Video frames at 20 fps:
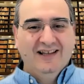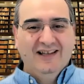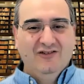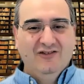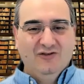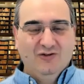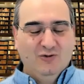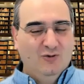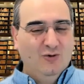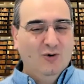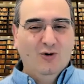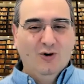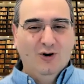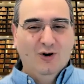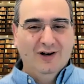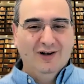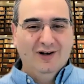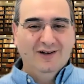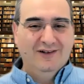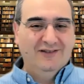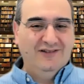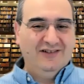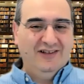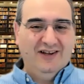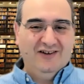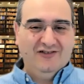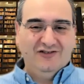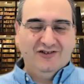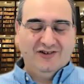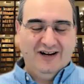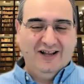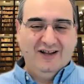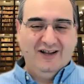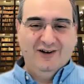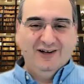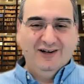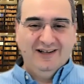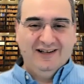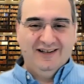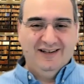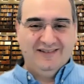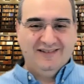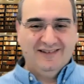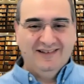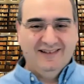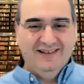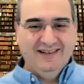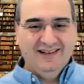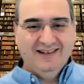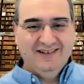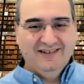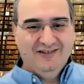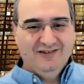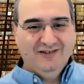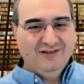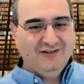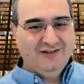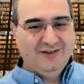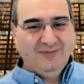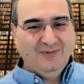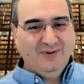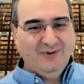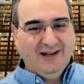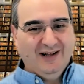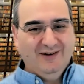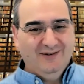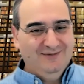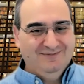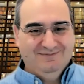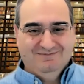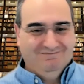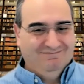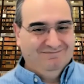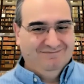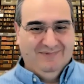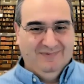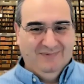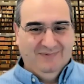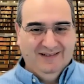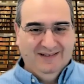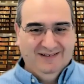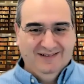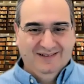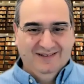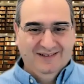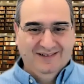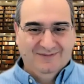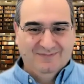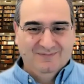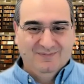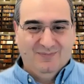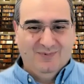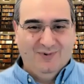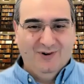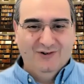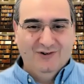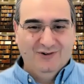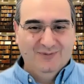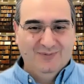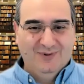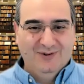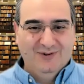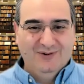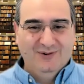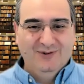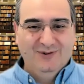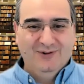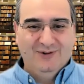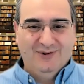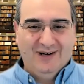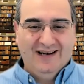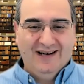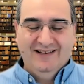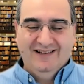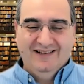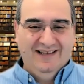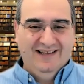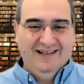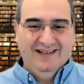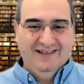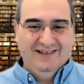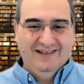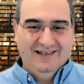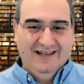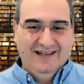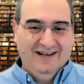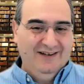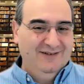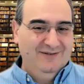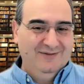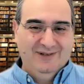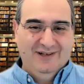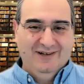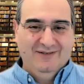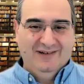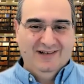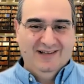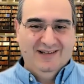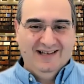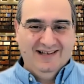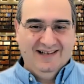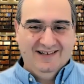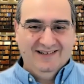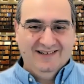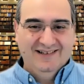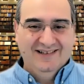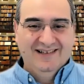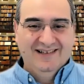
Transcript: Is Google search regulated as clinical decision support? I mean, it's possible to do, right? They learn whatever they learn.